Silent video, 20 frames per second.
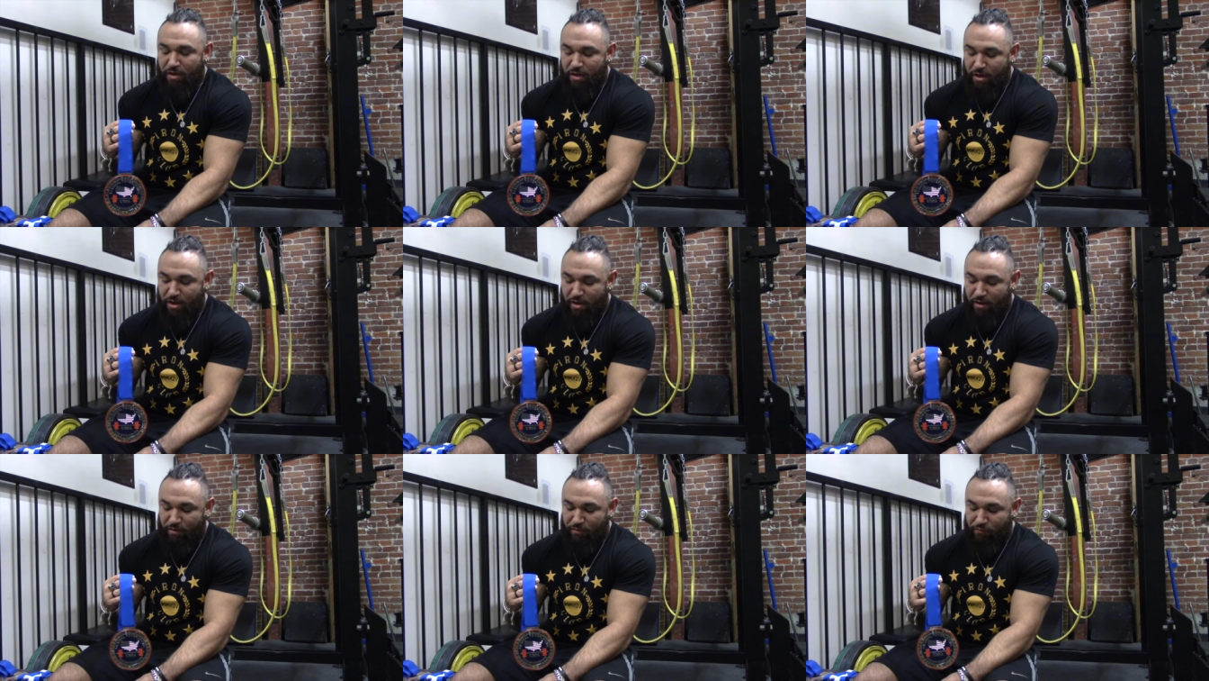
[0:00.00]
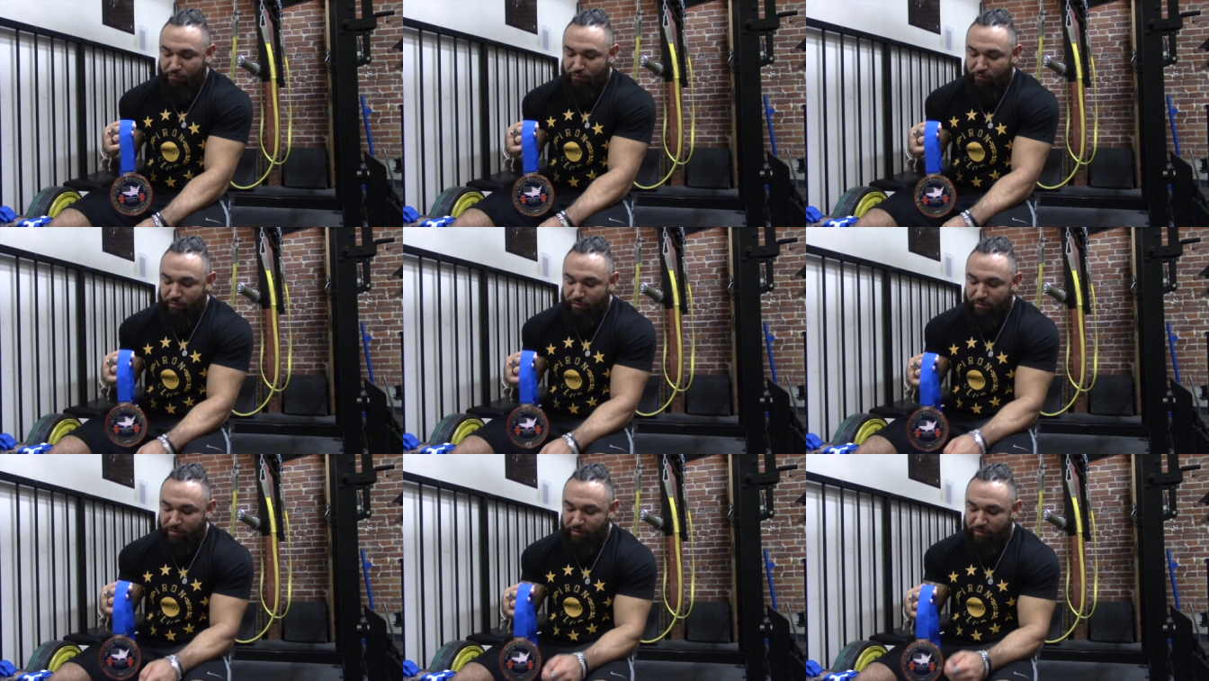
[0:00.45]
And it was
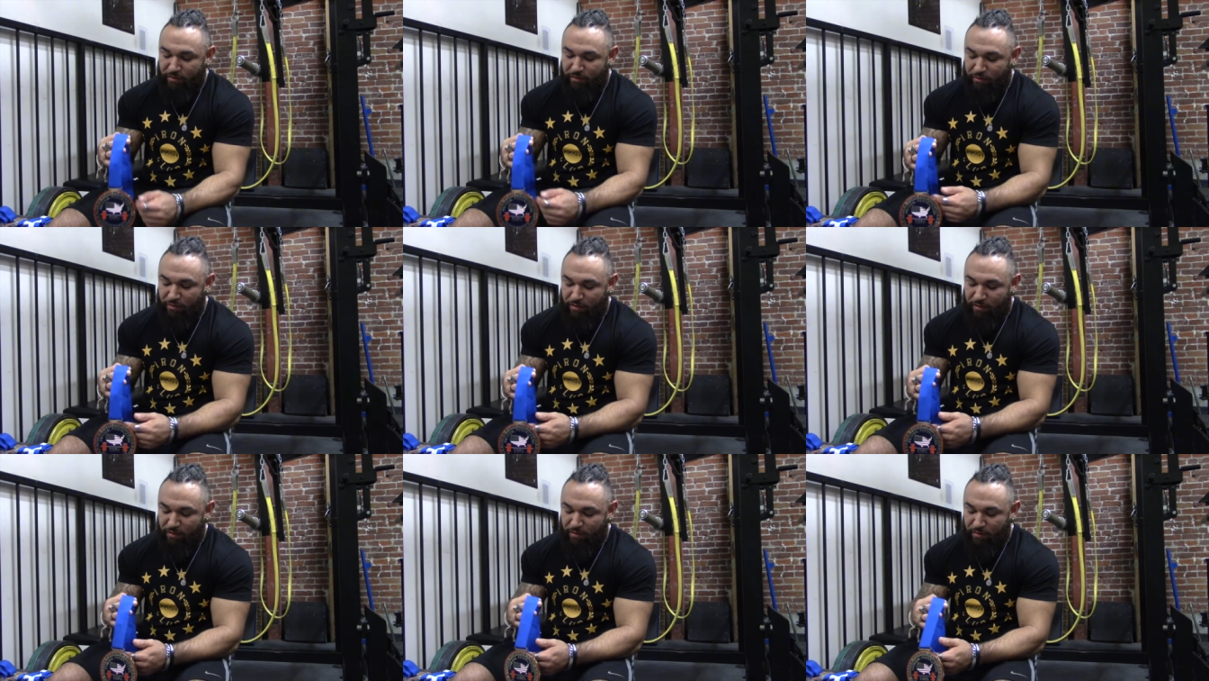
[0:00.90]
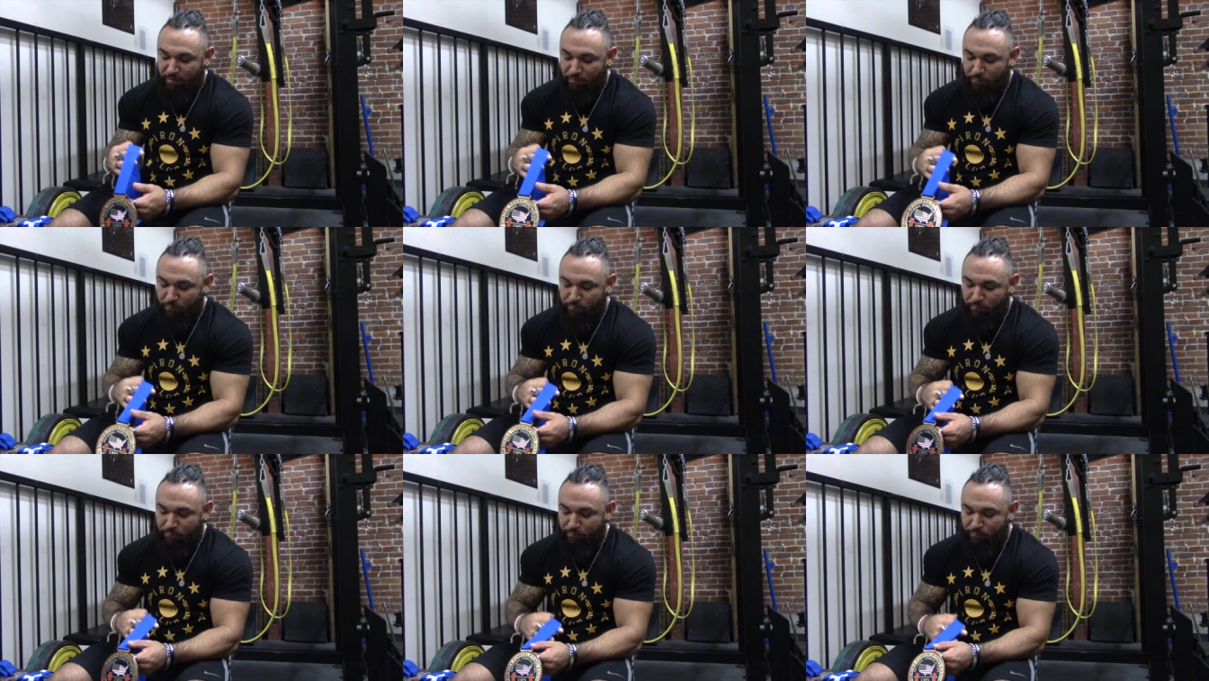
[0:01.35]
really the
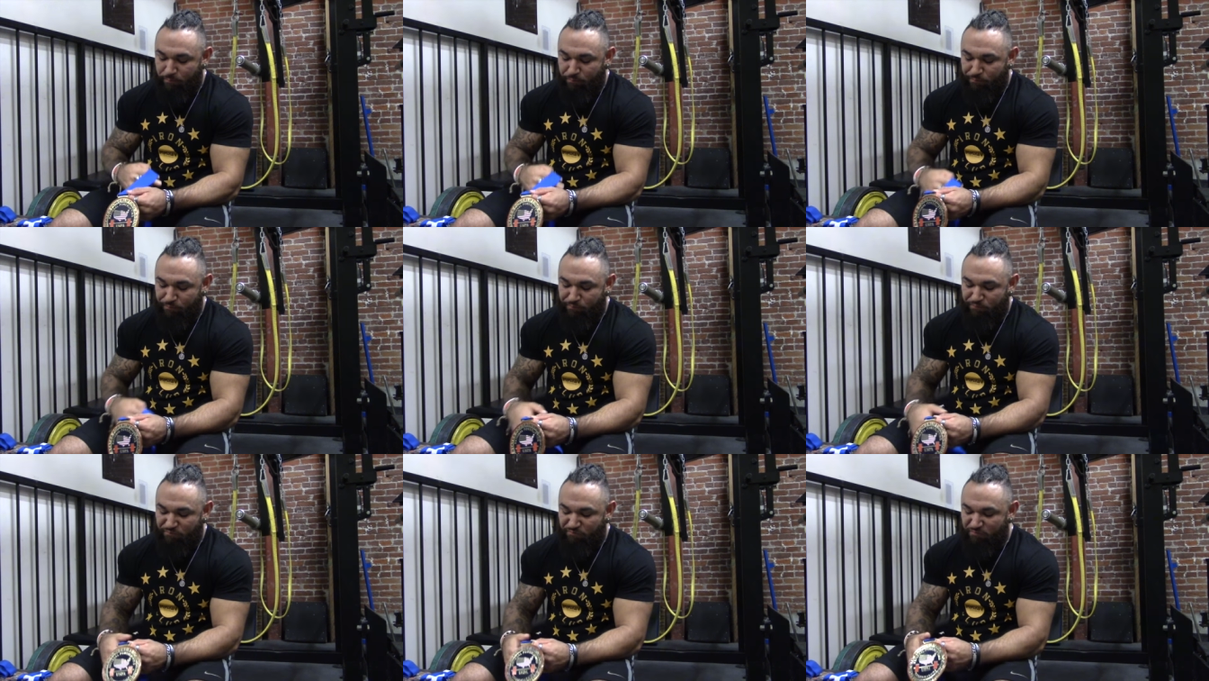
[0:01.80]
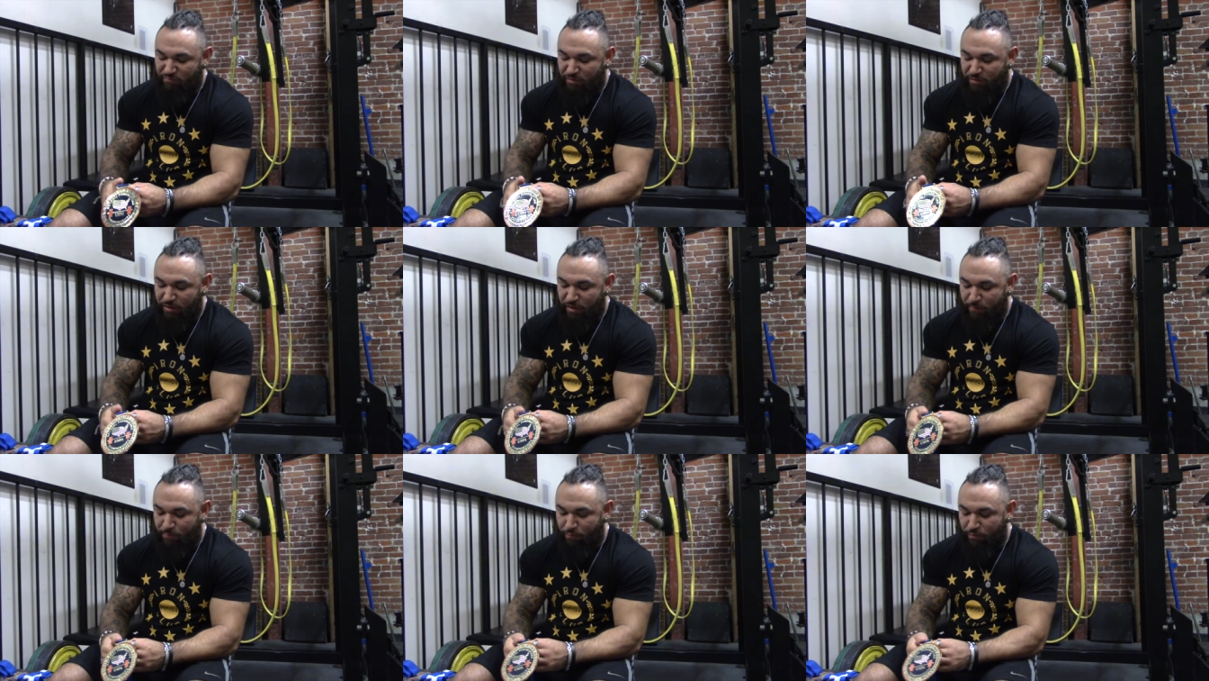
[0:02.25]

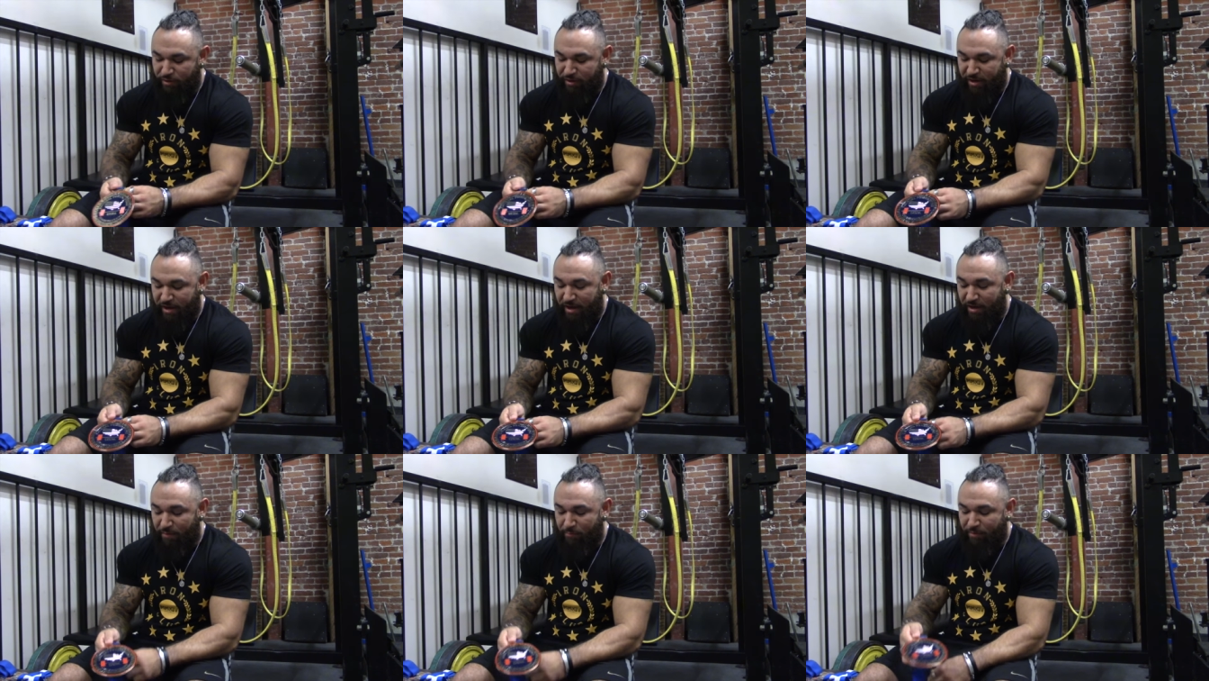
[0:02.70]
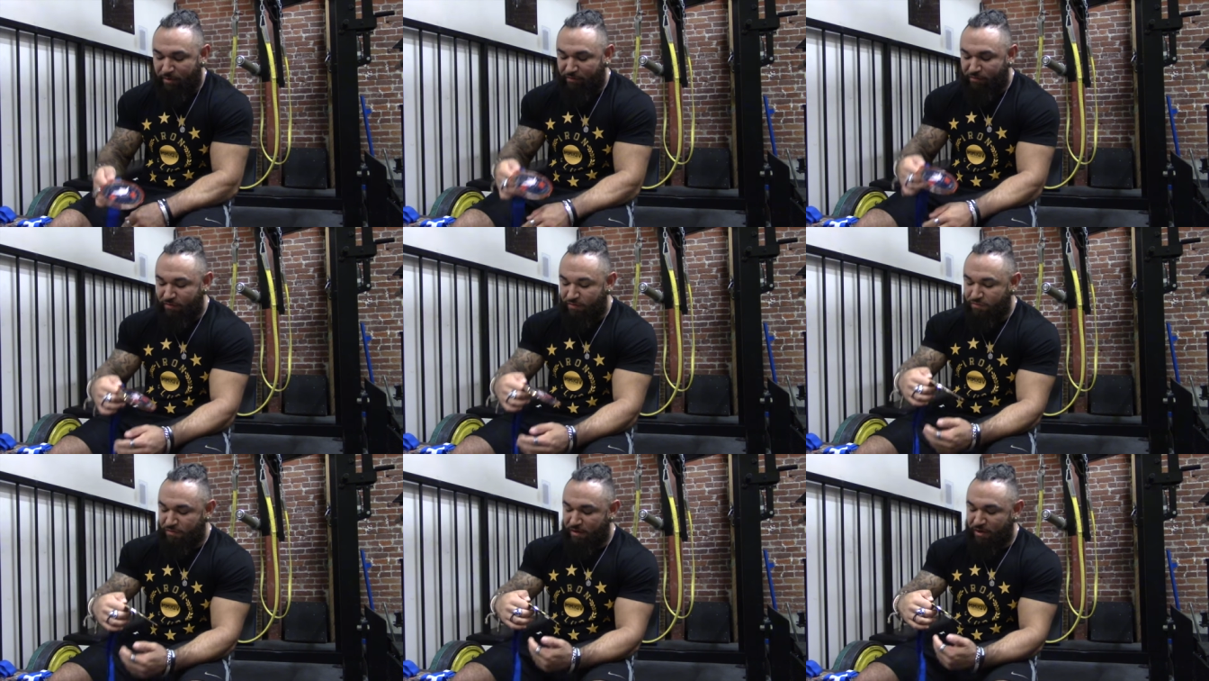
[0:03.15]
key point anybody
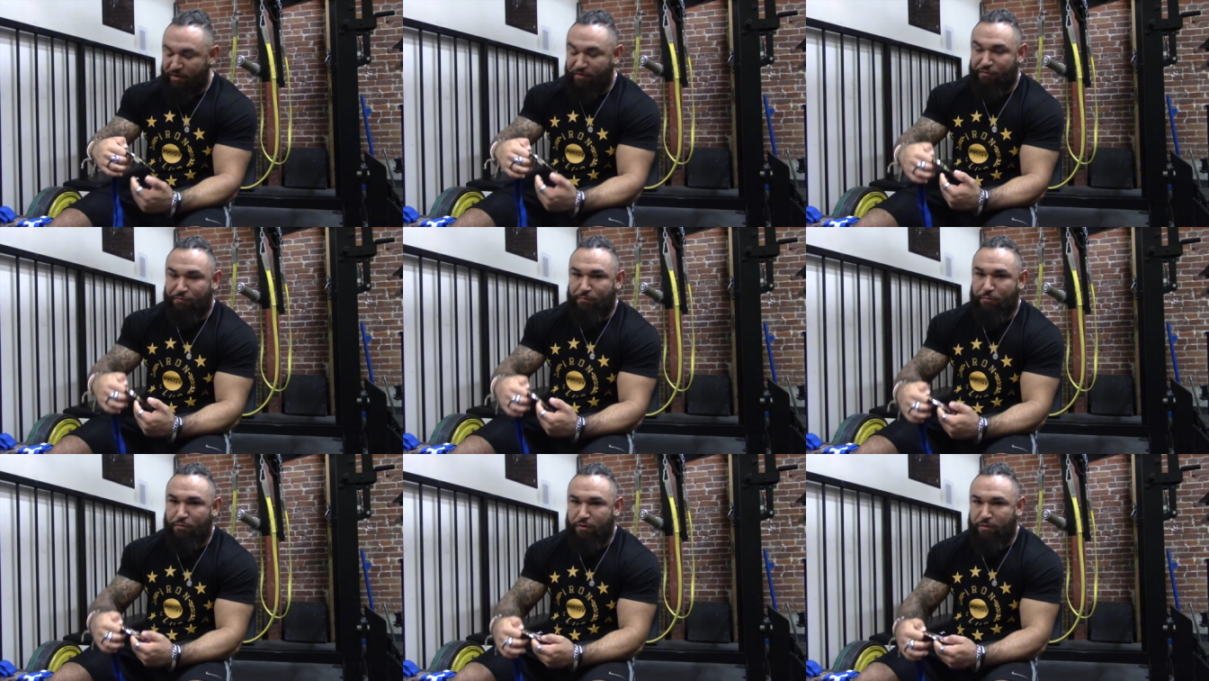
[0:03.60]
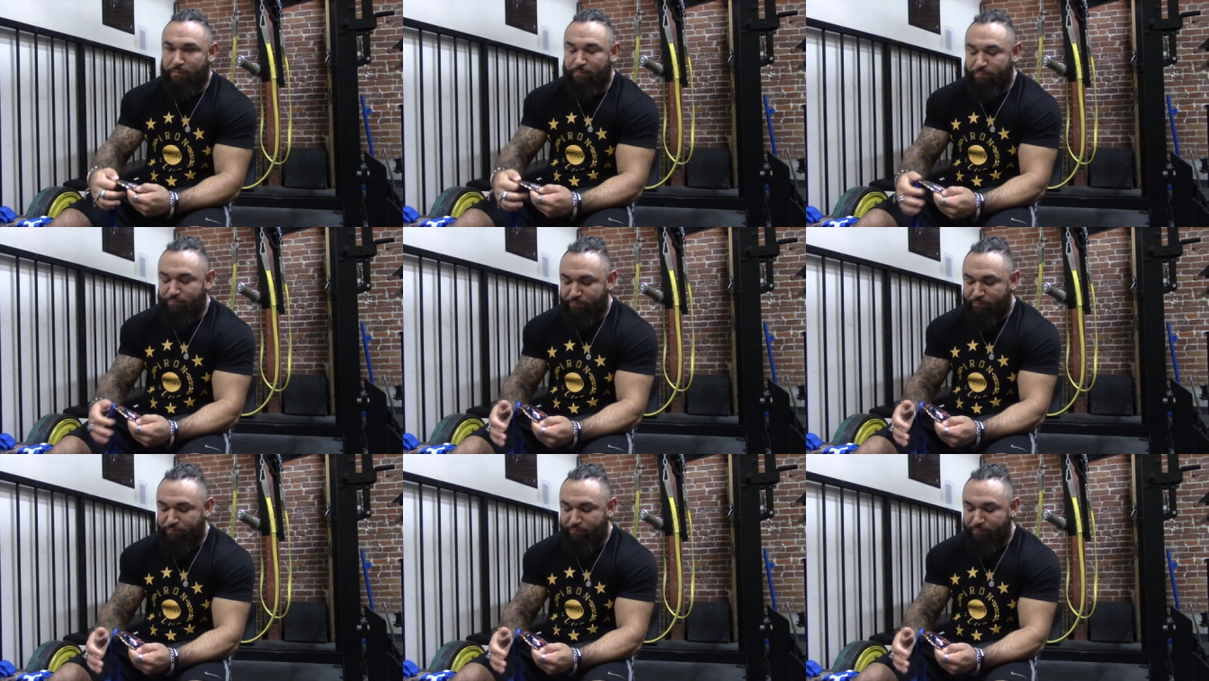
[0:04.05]
says in any sport.